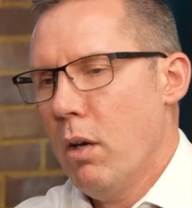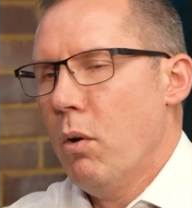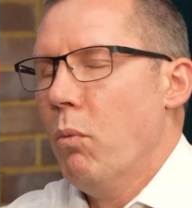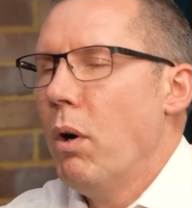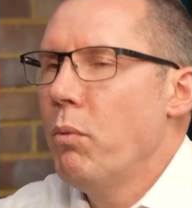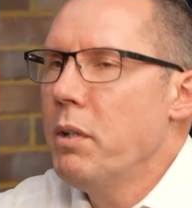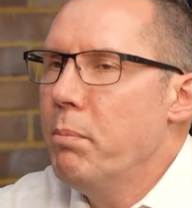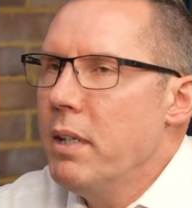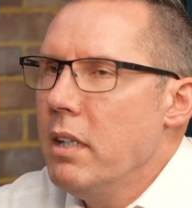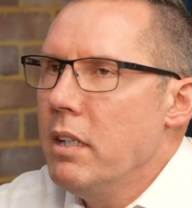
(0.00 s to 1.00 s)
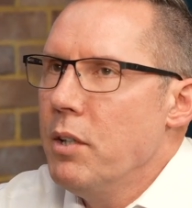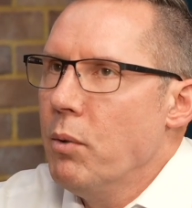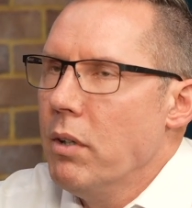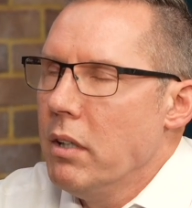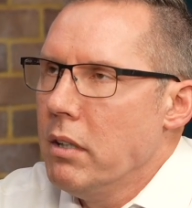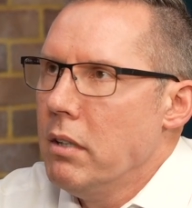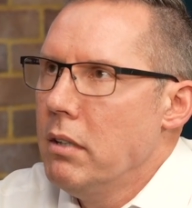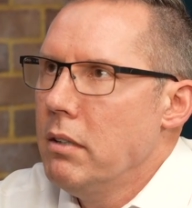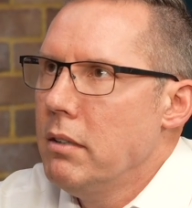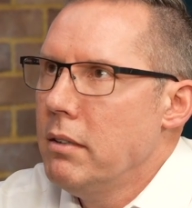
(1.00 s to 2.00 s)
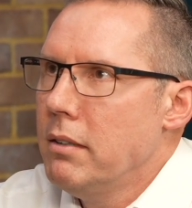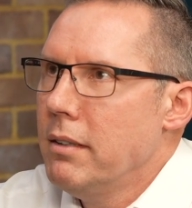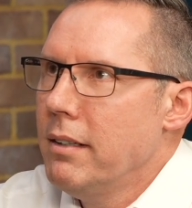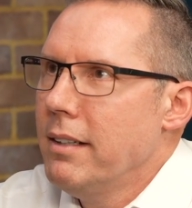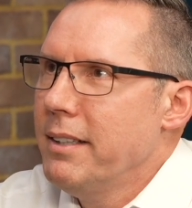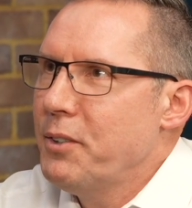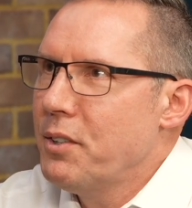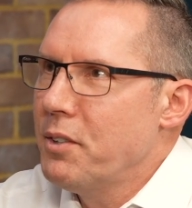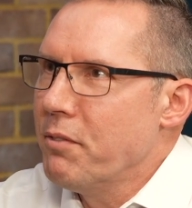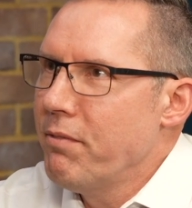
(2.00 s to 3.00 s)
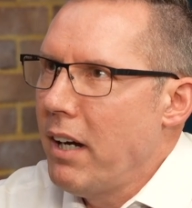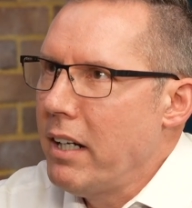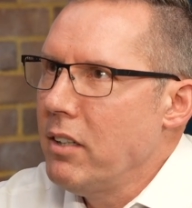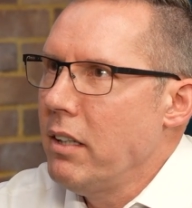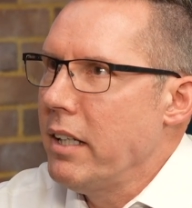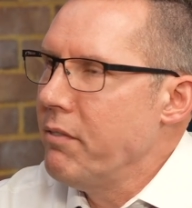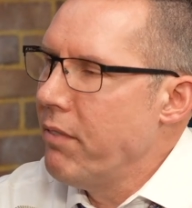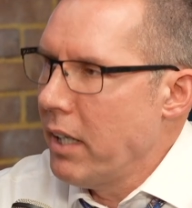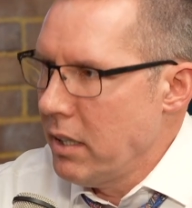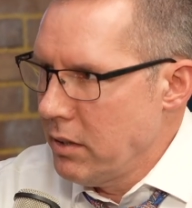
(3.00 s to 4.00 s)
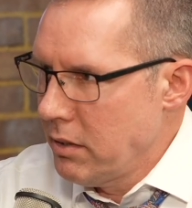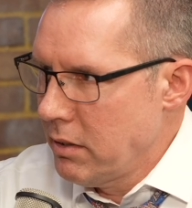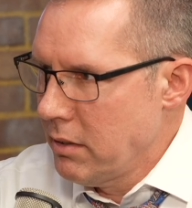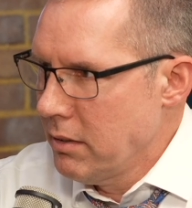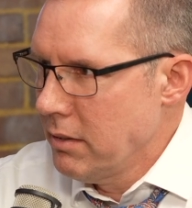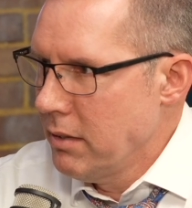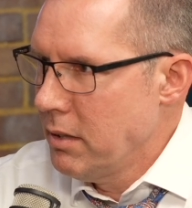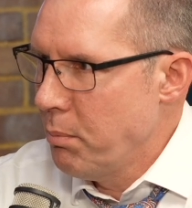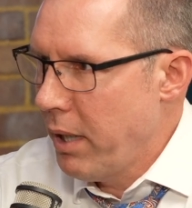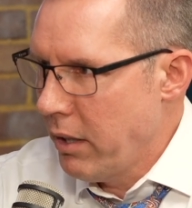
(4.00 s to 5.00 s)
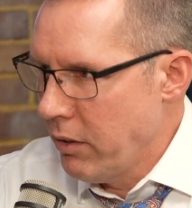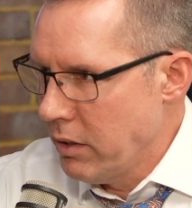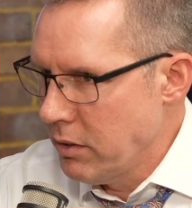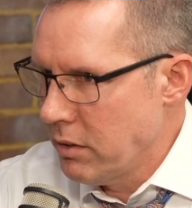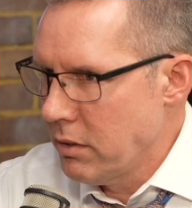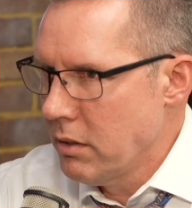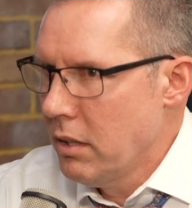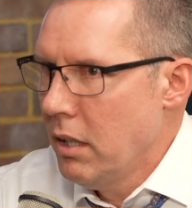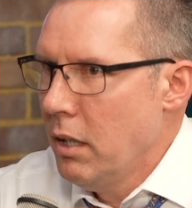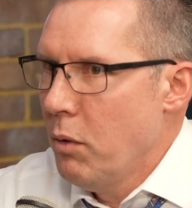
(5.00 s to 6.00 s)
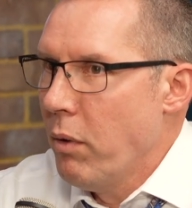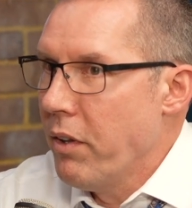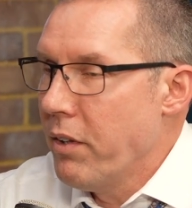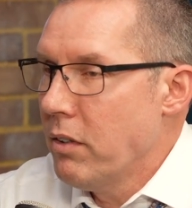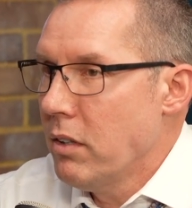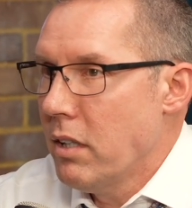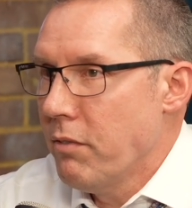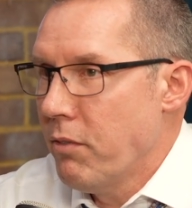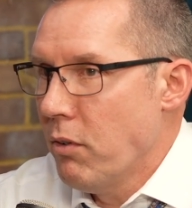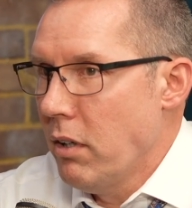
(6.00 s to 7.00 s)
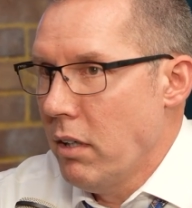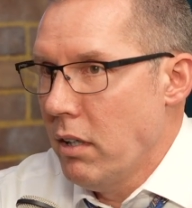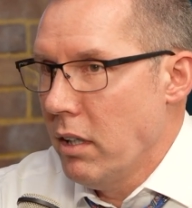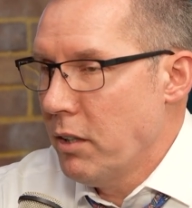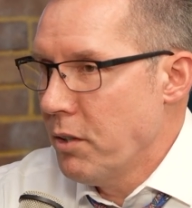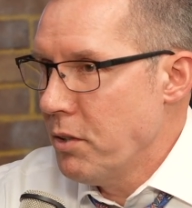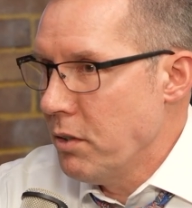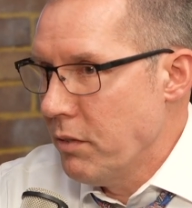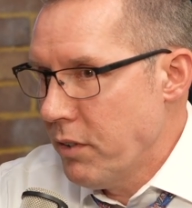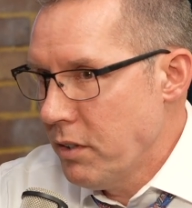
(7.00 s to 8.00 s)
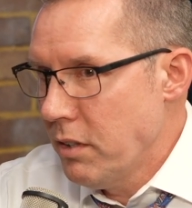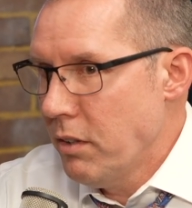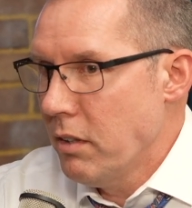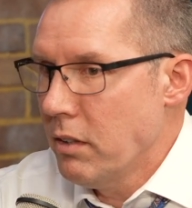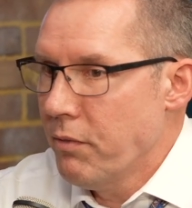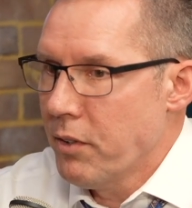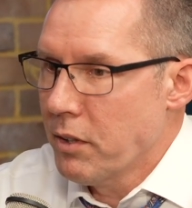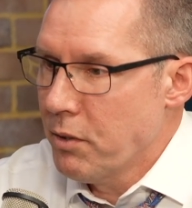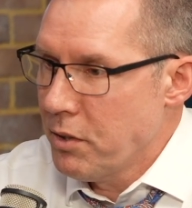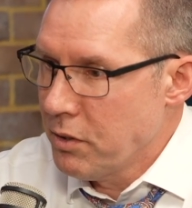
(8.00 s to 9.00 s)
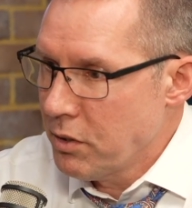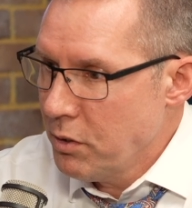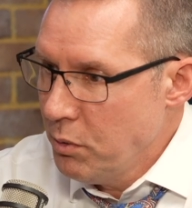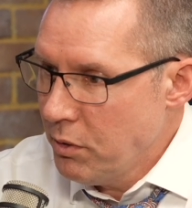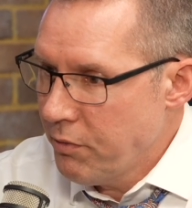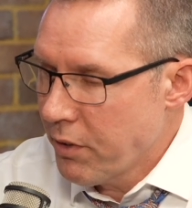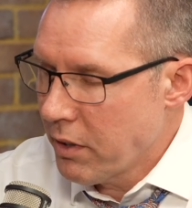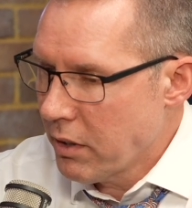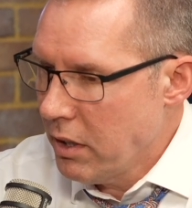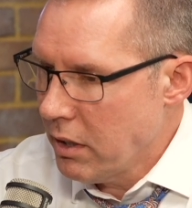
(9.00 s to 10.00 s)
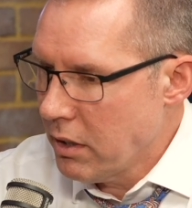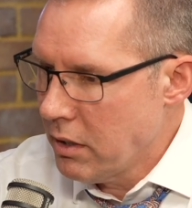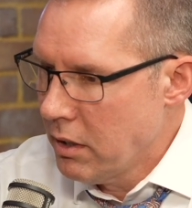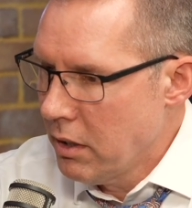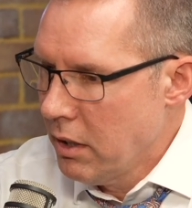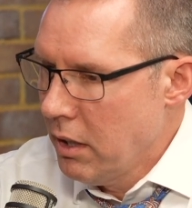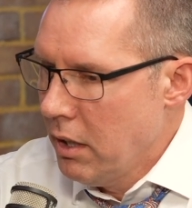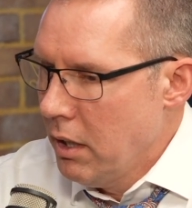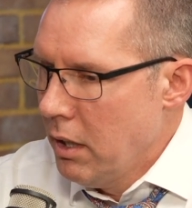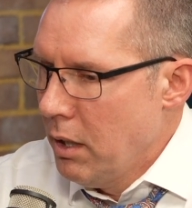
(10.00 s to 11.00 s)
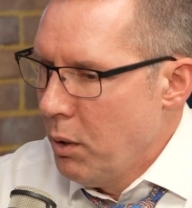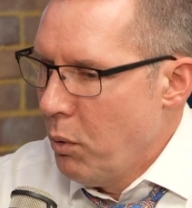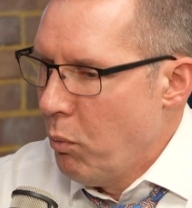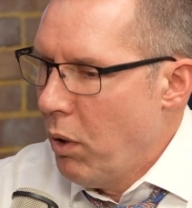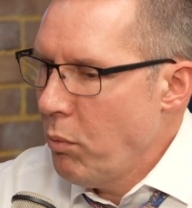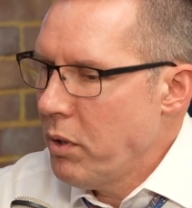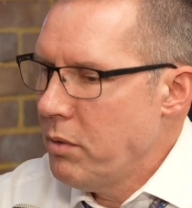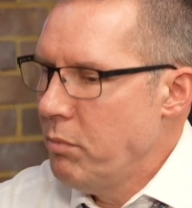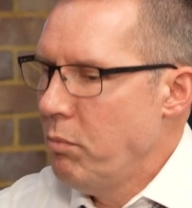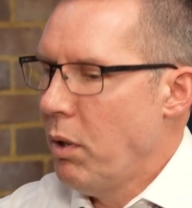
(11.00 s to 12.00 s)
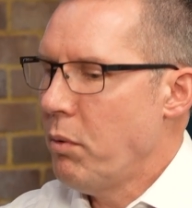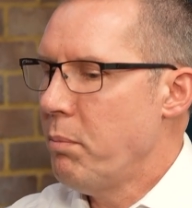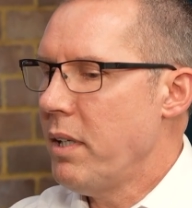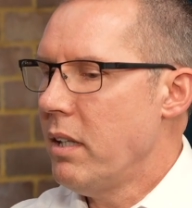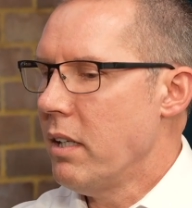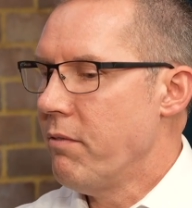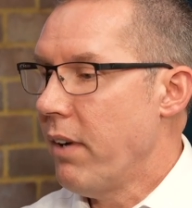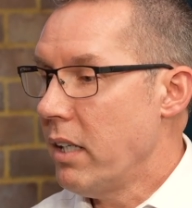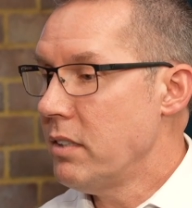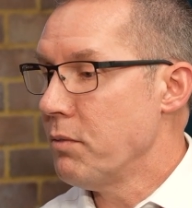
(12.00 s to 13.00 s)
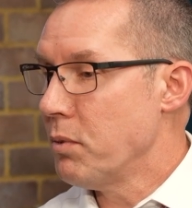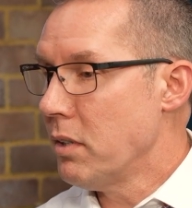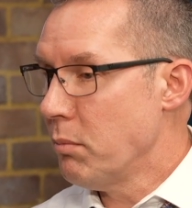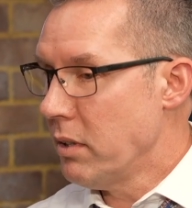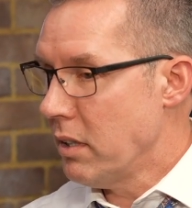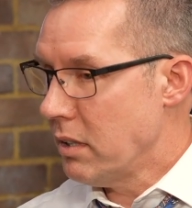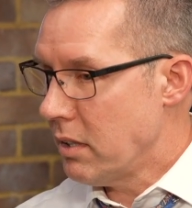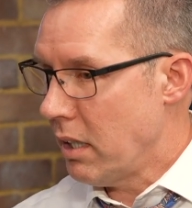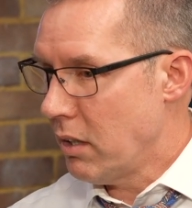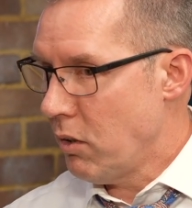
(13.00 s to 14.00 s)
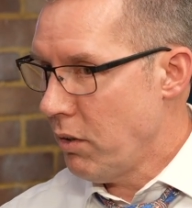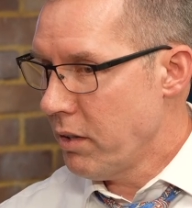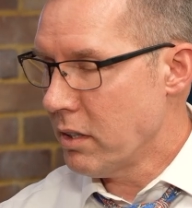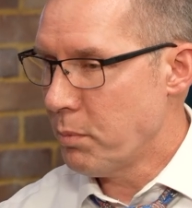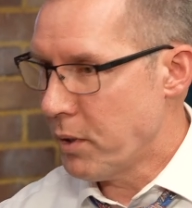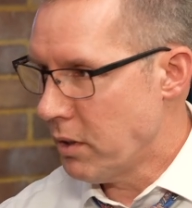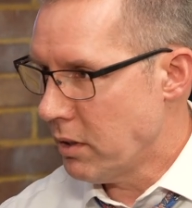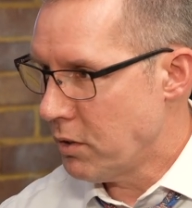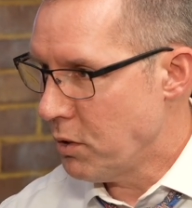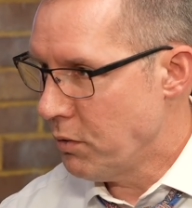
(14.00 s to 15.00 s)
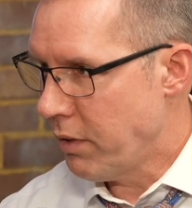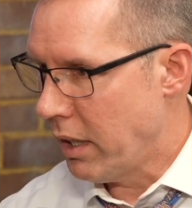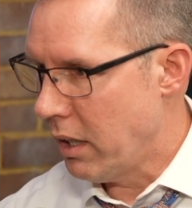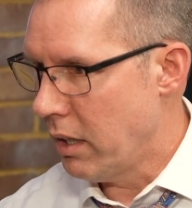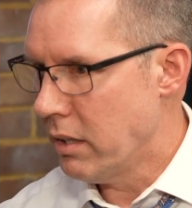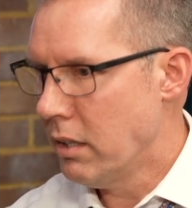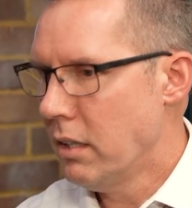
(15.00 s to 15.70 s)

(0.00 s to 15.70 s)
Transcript: What would be your final advice to parents, whether they're looking for a Christian university or they're looking for a Christian school for their kid? What would be the advice from someone that has had all the experience you've had,